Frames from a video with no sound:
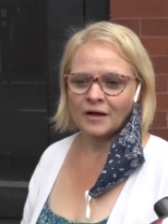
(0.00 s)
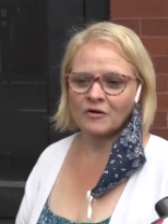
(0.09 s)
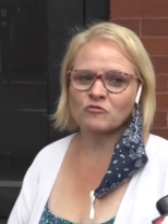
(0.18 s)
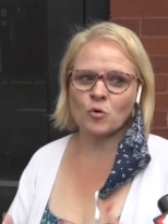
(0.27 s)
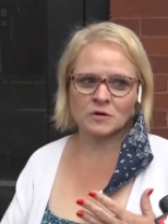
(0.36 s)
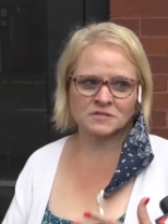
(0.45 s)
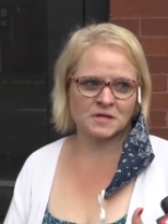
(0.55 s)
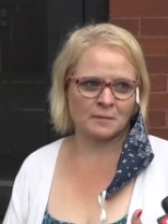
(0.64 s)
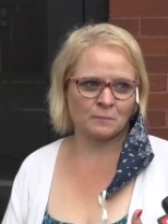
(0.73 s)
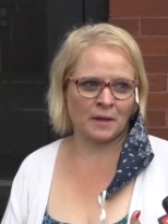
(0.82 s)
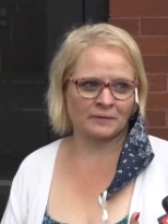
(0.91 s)
Of course,
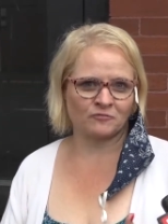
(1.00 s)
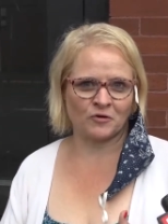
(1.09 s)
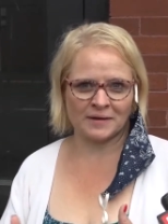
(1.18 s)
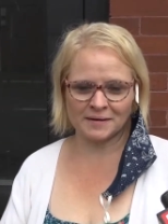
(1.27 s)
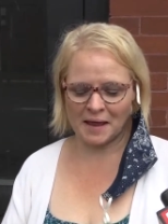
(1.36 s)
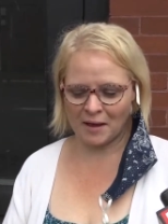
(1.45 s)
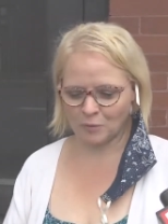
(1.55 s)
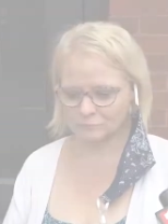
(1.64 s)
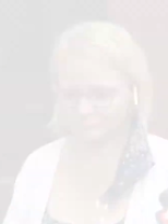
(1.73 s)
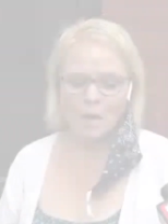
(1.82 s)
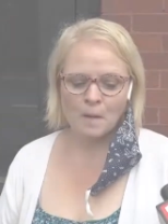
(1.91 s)
I'm like freaking out,
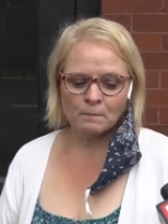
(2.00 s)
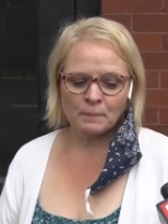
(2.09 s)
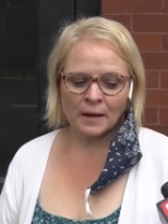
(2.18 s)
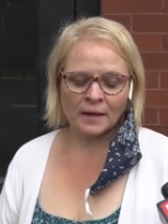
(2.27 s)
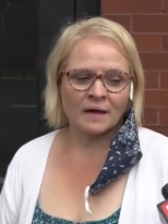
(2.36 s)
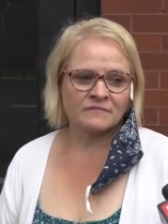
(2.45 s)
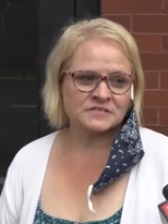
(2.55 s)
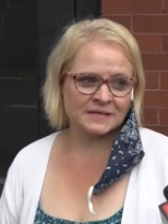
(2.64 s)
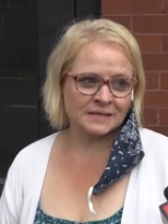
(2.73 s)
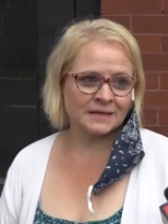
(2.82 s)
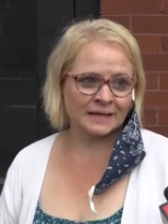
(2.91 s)
but I've
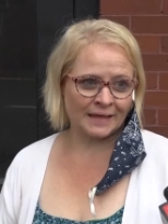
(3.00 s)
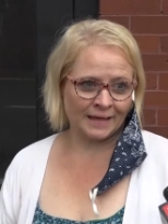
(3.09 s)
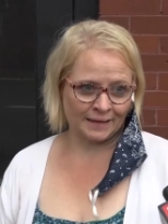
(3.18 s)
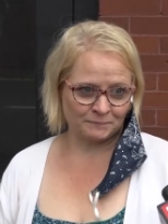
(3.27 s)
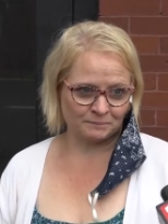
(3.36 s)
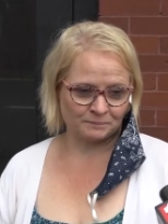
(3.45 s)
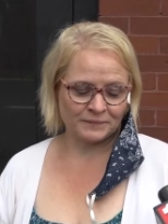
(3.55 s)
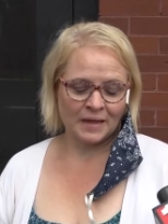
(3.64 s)
seen it again